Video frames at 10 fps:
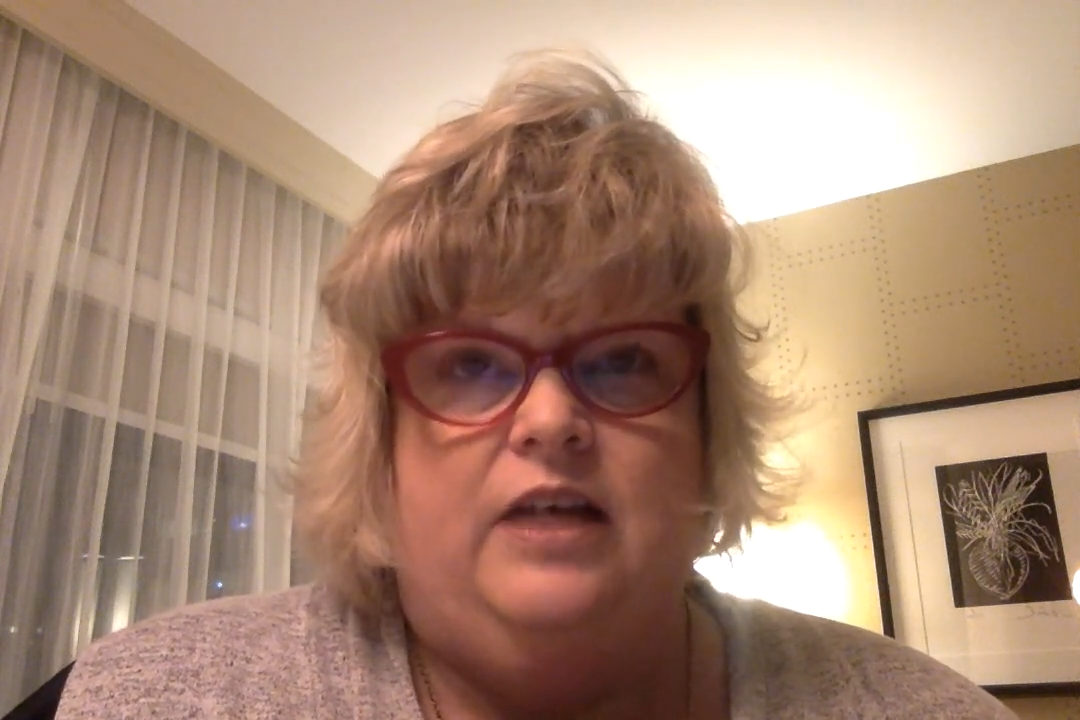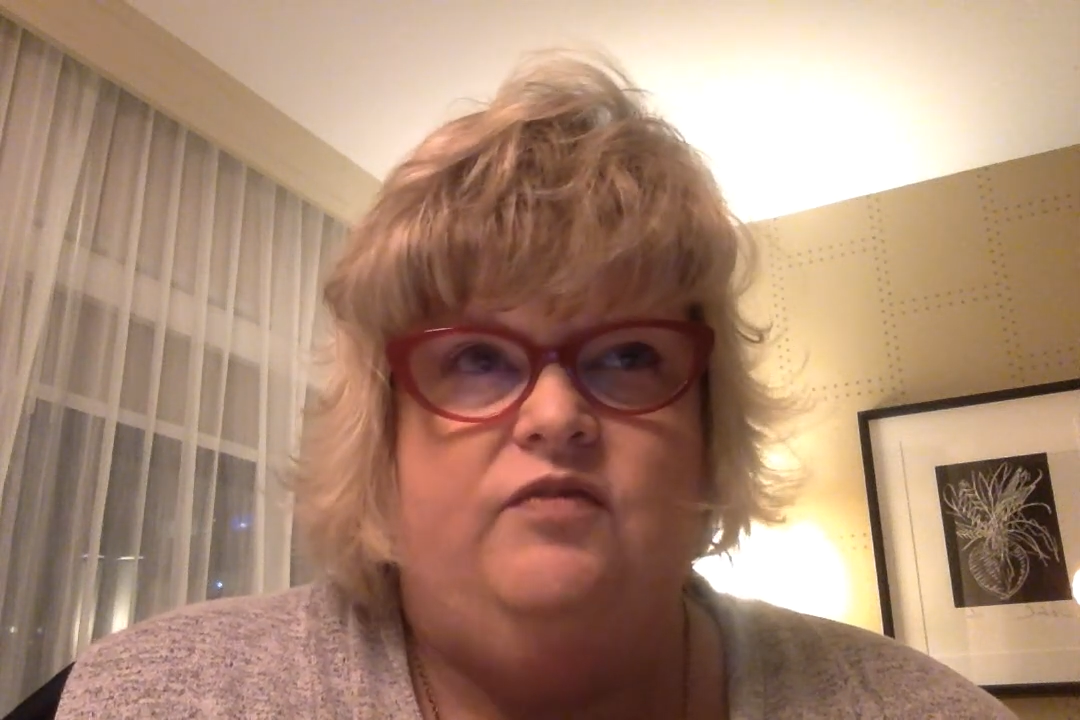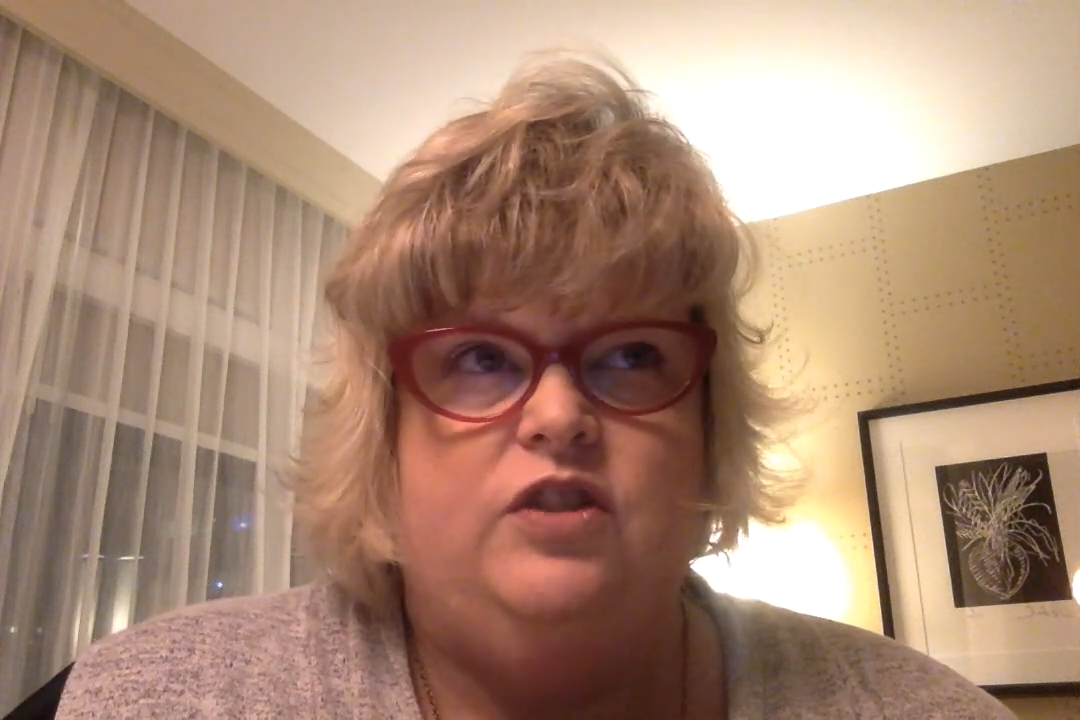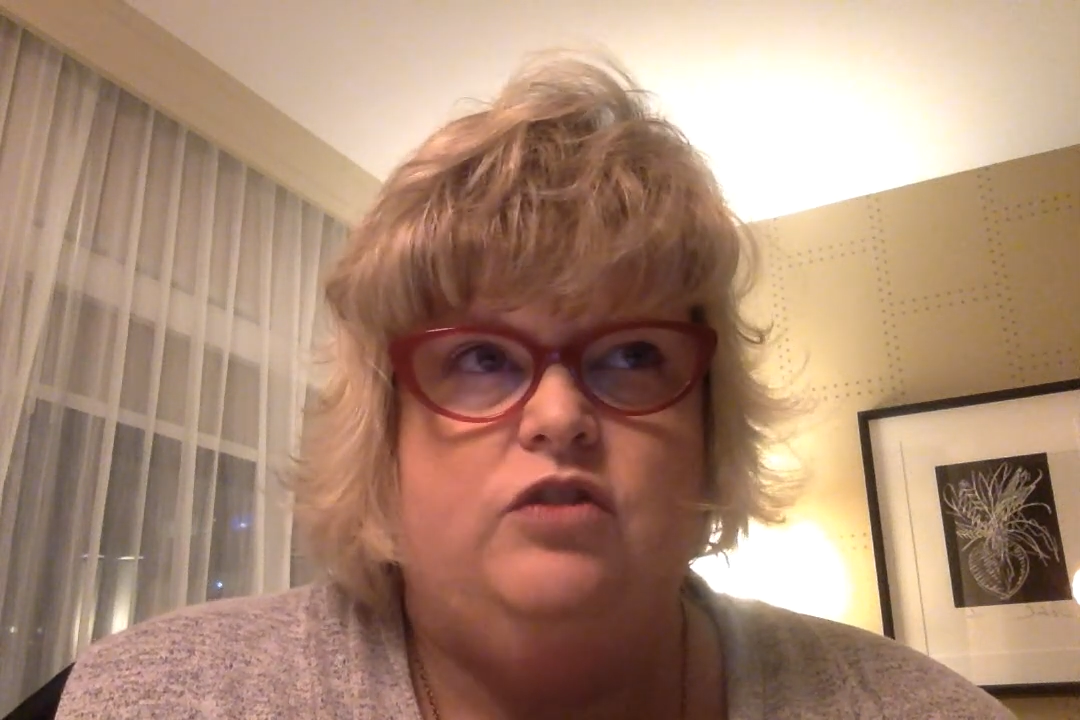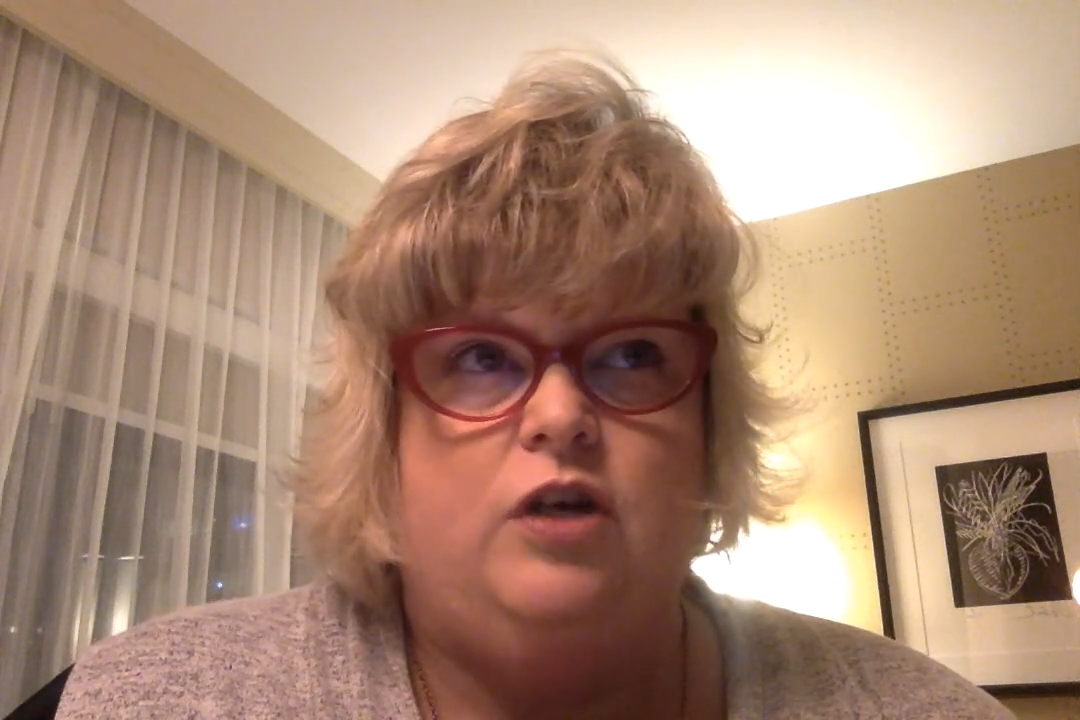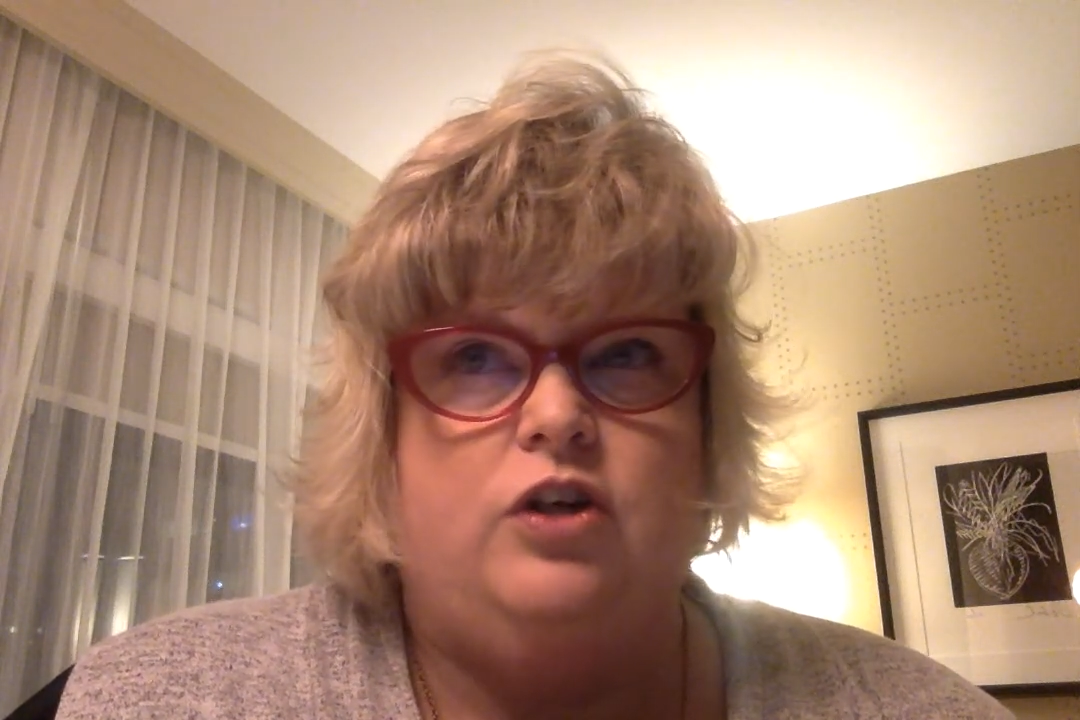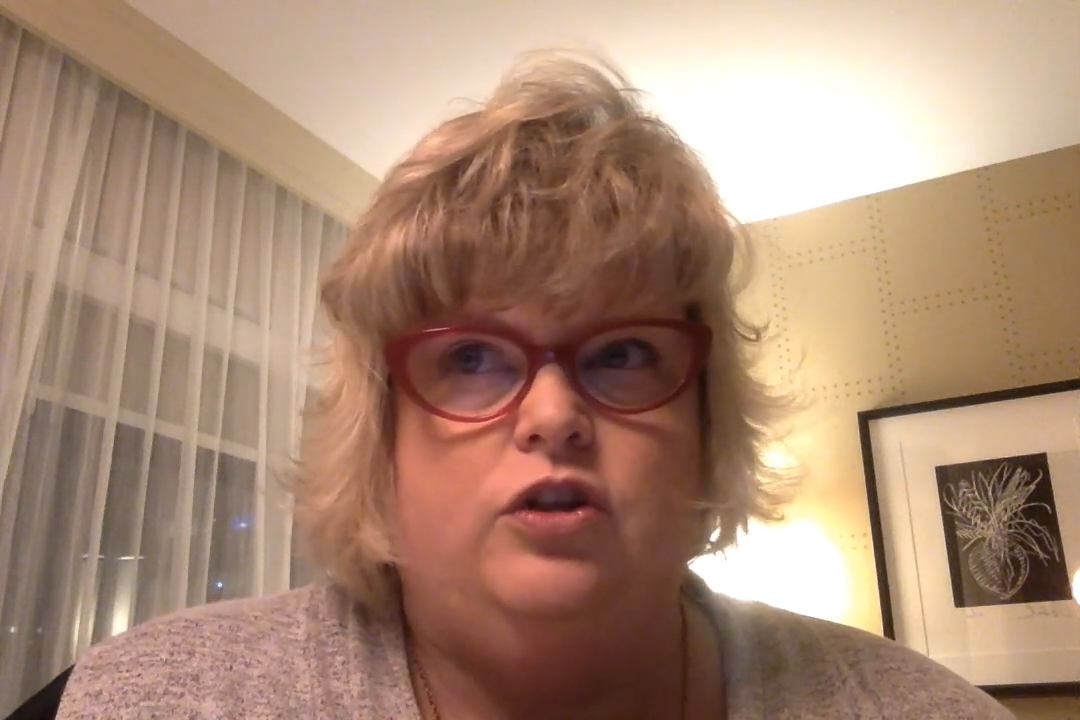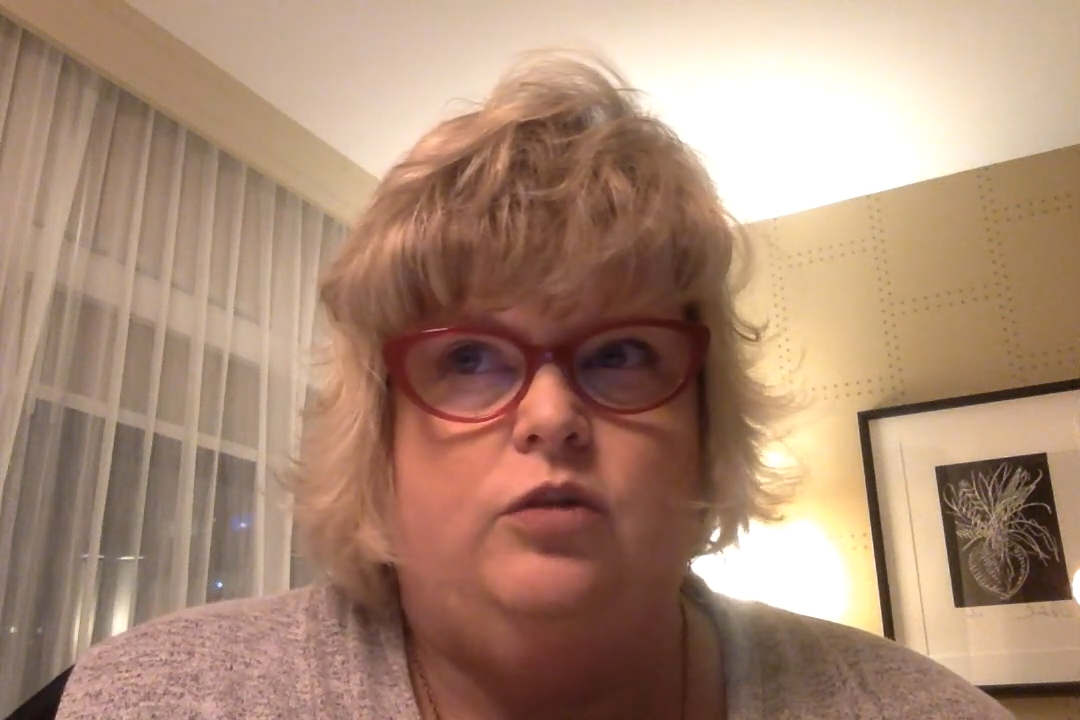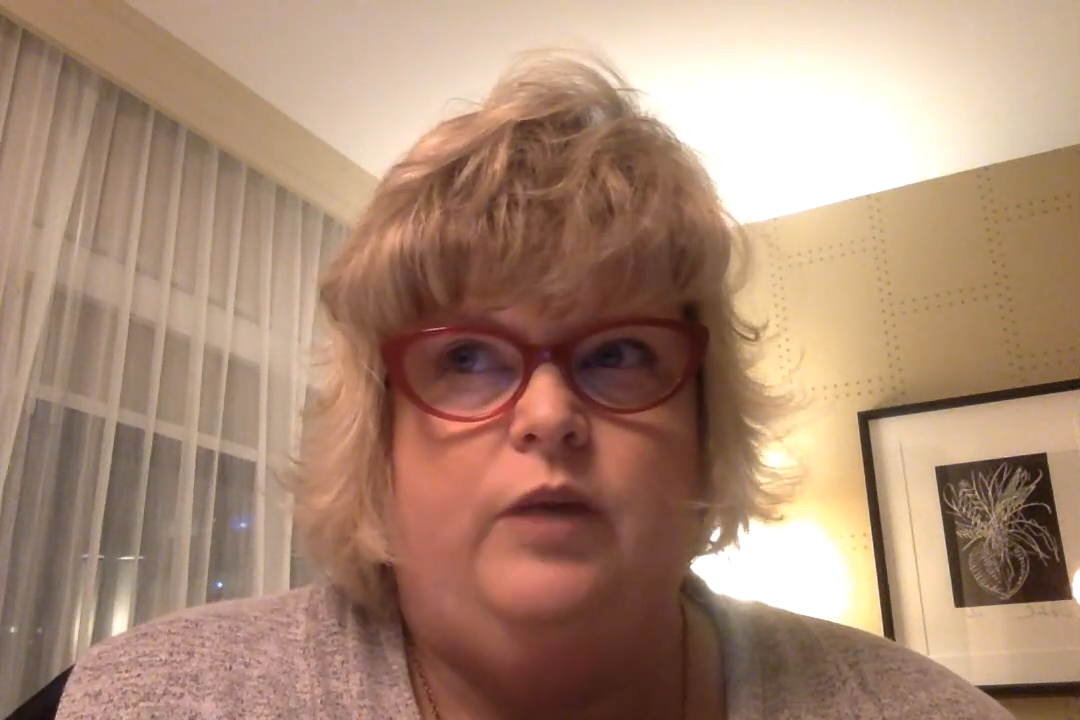Infrastructure,